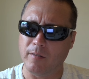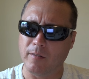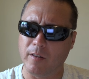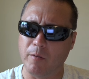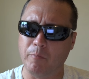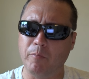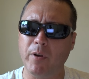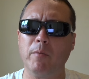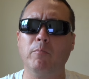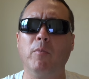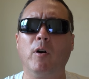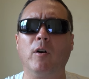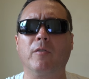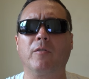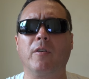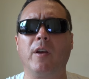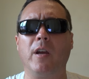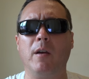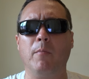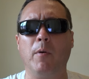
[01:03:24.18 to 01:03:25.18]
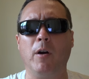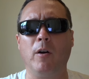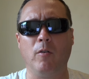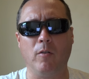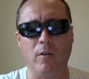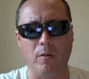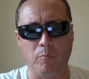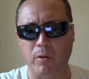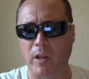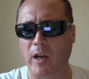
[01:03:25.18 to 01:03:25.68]
the big boss came
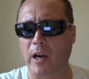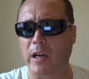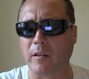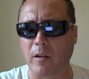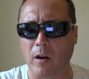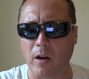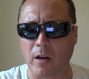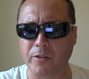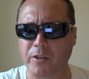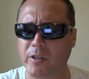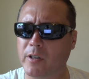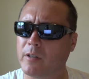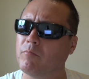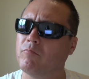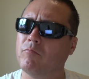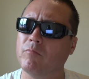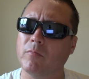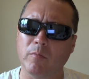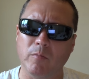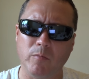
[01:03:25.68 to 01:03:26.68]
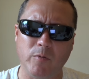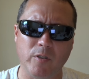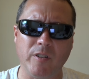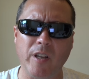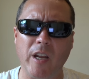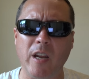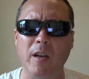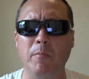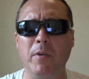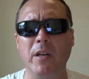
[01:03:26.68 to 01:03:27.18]
out, applied logic,
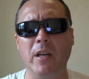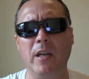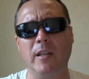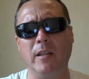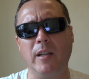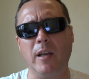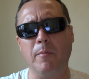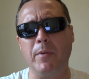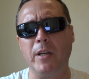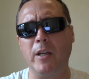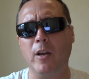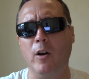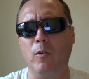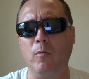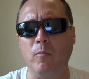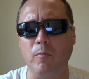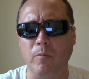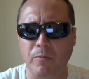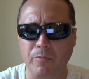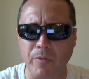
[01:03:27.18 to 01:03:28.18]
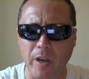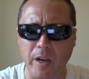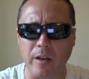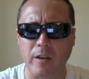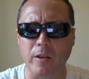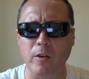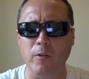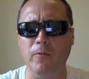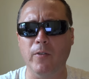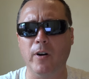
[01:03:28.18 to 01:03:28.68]
stamped me and let me go.
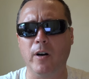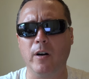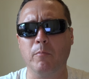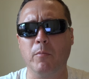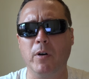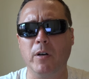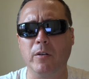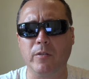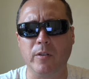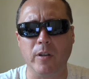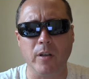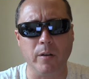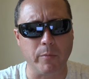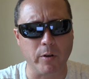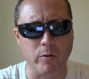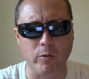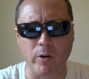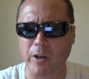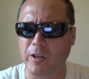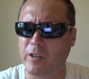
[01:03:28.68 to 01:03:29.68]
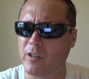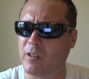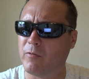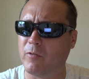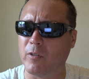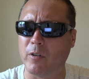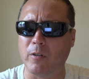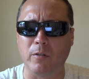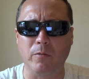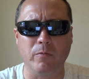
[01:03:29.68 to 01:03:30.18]
Thank you very much to immigration
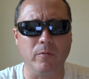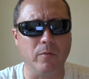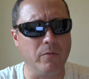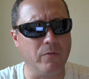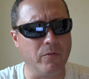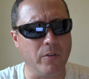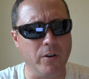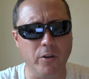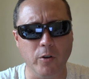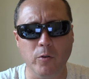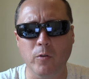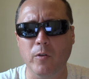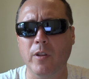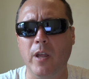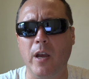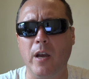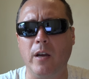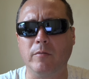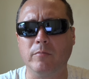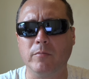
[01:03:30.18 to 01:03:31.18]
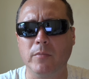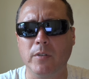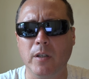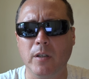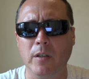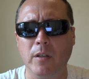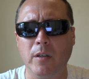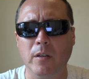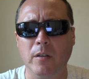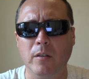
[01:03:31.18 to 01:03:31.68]
for doing that.
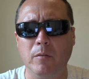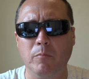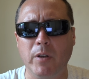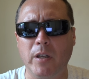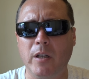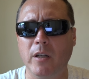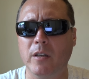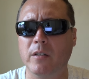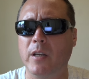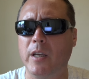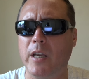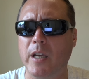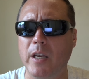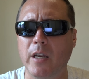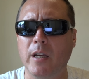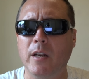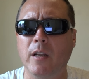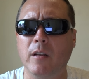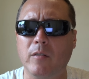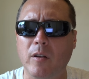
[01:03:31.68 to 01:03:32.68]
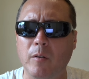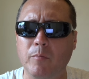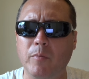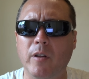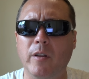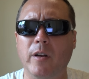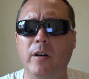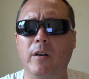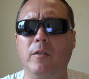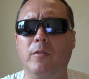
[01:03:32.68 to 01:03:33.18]
Because again, it's up
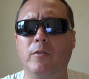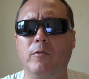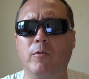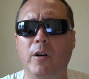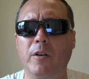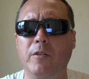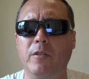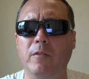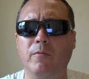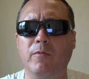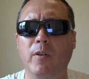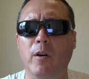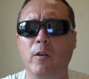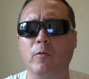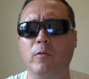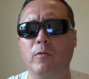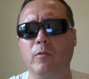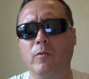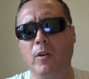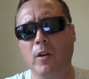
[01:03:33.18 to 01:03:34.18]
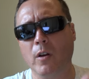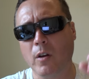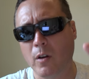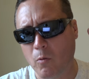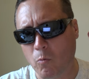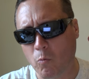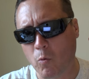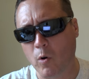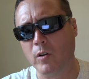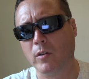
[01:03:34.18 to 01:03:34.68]
to their discretion, folks.
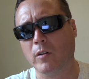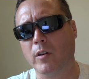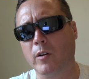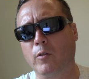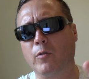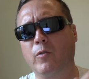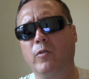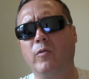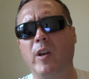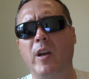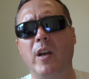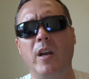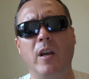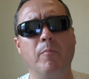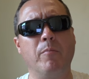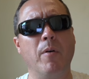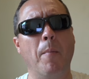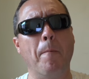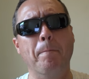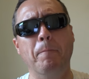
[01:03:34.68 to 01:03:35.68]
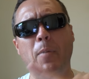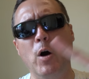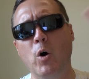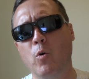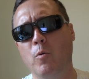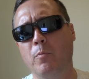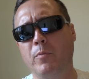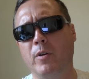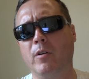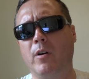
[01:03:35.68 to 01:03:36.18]
One little stamp and
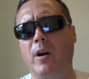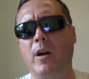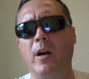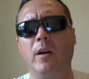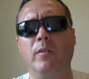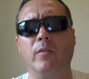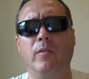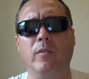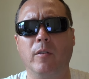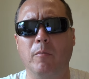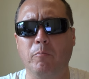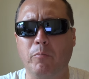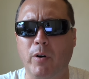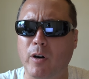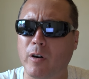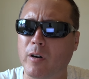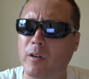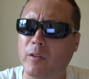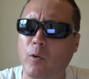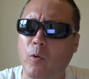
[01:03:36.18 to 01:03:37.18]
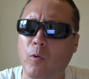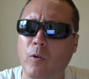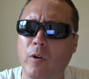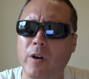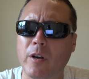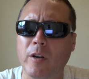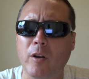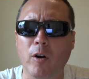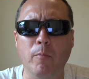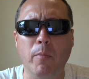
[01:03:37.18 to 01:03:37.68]
boom, your ass is in
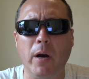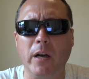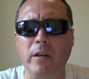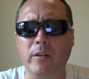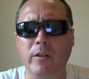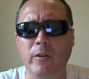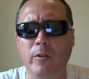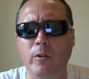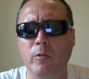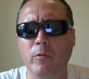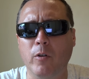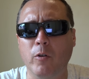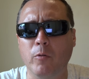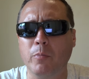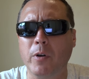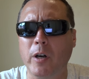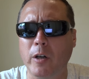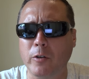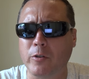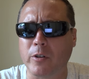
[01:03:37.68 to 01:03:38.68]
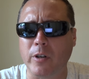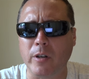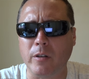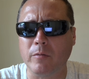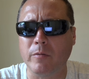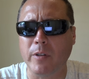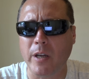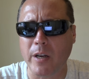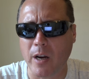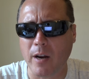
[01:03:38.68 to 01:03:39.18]
purgatory. Go back to your own home country.
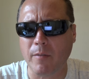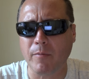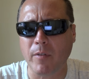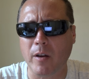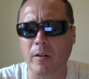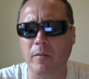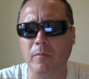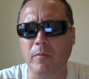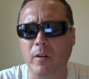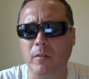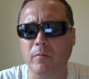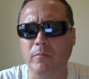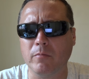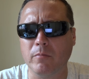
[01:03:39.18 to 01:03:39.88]
They have that